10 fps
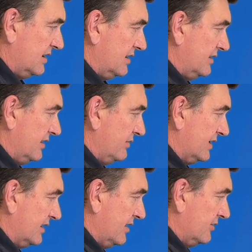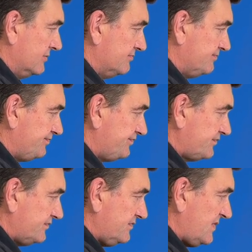There we go.
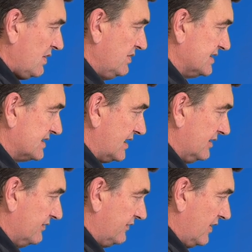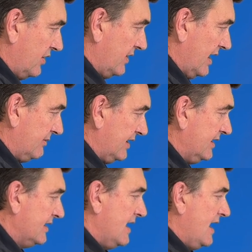And just get the flow happening.
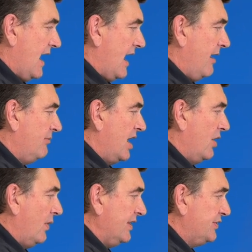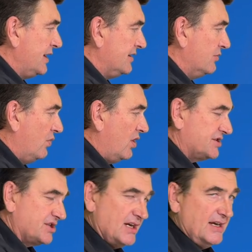One thing to
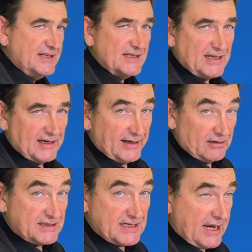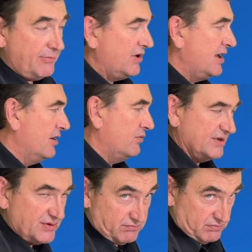watch, just a little tip,
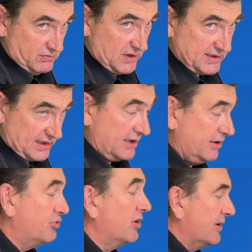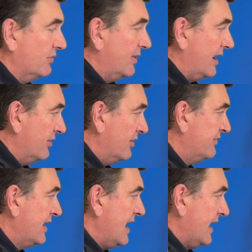which once again, you're probably aware of,
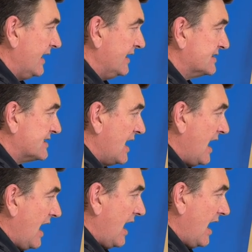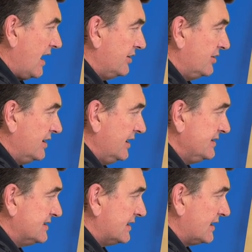is you need
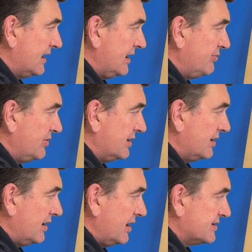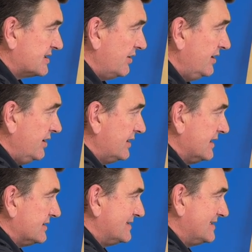to keep it so you don't get
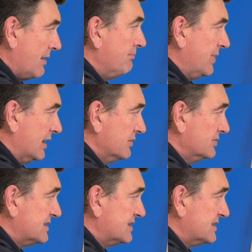dumbbells.